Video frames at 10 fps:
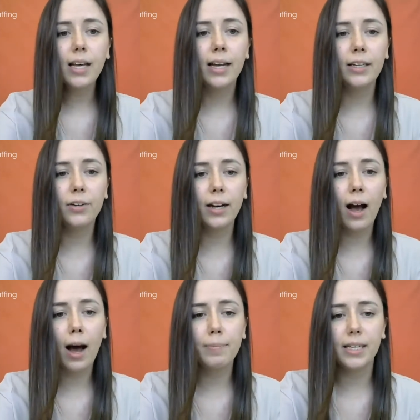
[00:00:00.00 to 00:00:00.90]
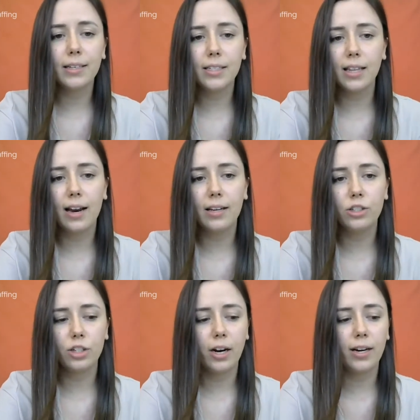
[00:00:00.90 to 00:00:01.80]
and you can opt into that
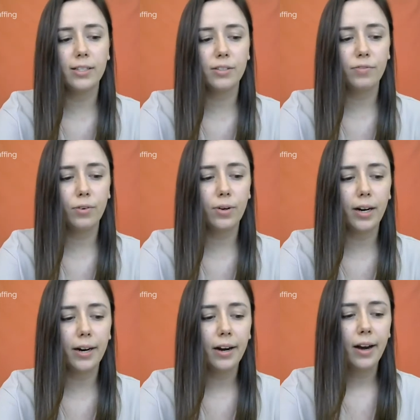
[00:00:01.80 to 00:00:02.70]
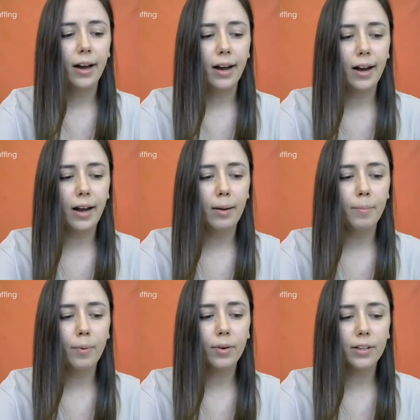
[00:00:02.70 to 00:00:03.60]
insurance for
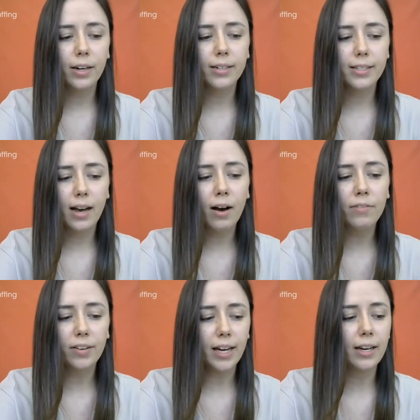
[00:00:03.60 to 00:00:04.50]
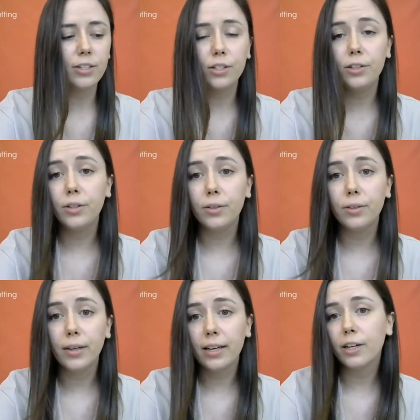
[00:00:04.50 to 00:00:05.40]
both yourself and
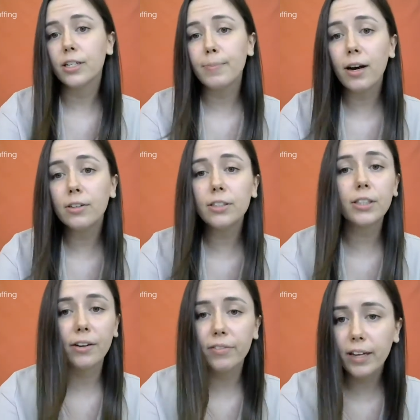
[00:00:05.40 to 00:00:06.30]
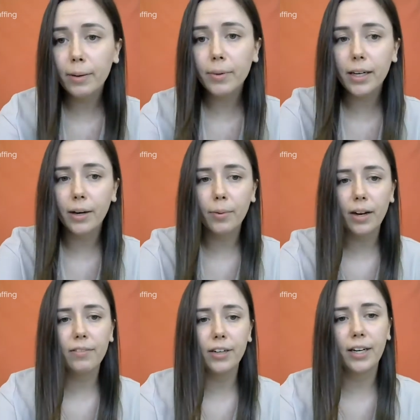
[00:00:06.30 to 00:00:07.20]
you and your spouse or your family or
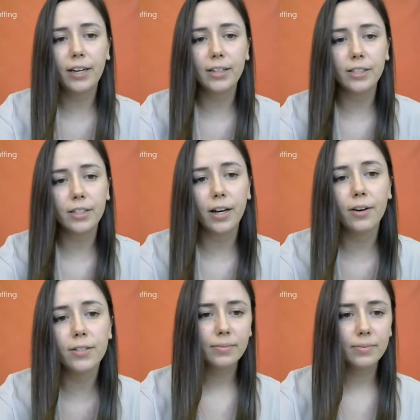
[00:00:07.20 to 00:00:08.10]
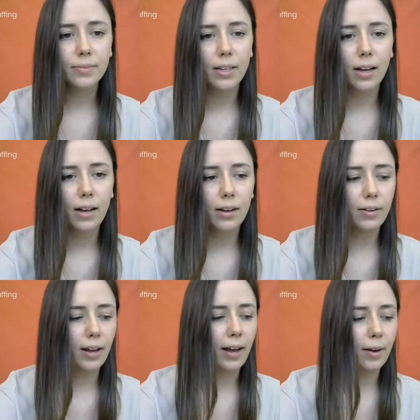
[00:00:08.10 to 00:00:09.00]
whatever you need to do.
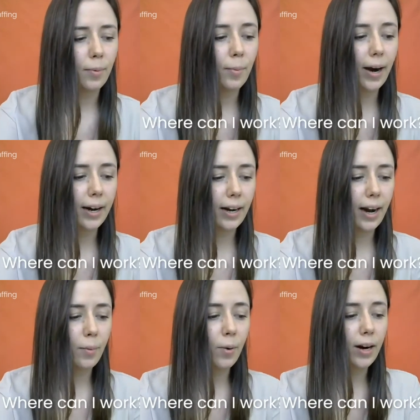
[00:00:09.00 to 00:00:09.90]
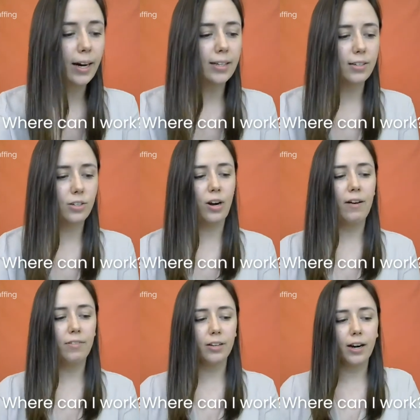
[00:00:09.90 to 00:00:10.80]
Okay, where can I work as a
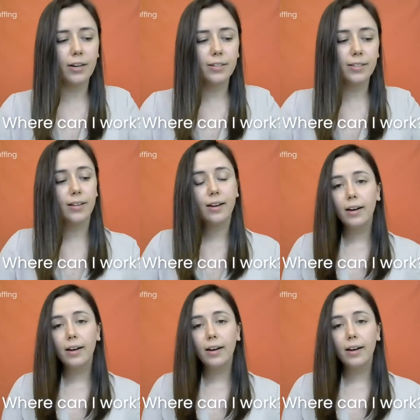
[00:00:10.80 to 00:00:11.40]
travel nurse?